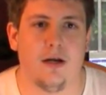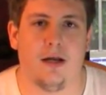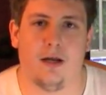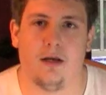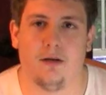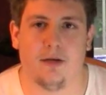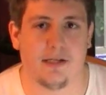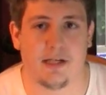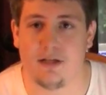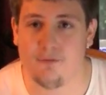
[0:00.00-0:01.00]
and like
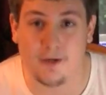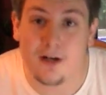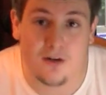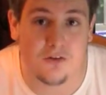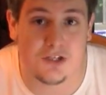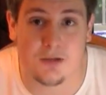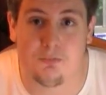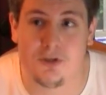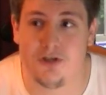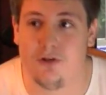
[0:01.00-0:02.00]
I said, different color
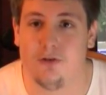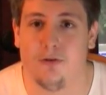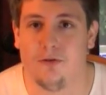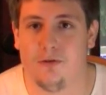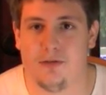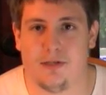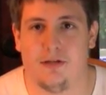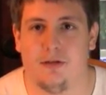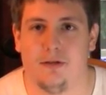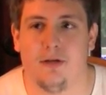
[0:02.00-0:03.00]
temperatures,
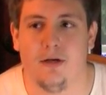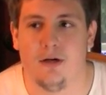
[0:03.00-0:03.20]
and